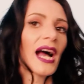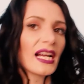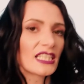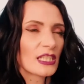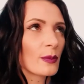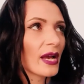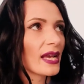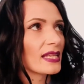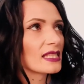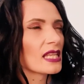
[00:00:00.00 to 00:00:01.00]
and she
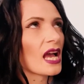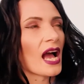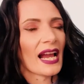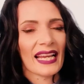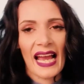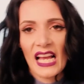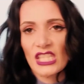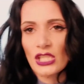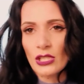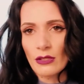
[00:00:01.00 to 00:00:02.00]
wears a
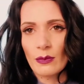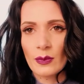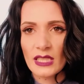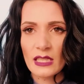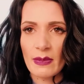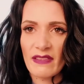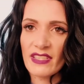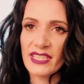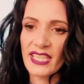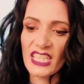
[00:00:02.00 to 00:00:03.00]
cat suit which is
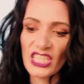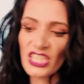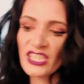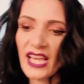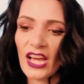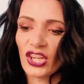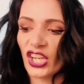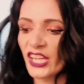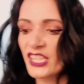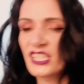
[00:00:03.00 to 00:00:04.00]
PVC and she's sat on
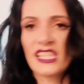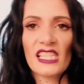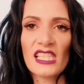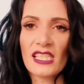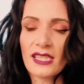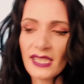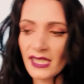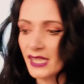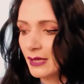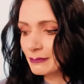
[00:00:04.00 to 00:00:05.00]
like the seats in
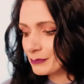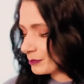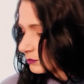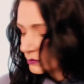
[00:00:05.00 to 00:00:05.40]
the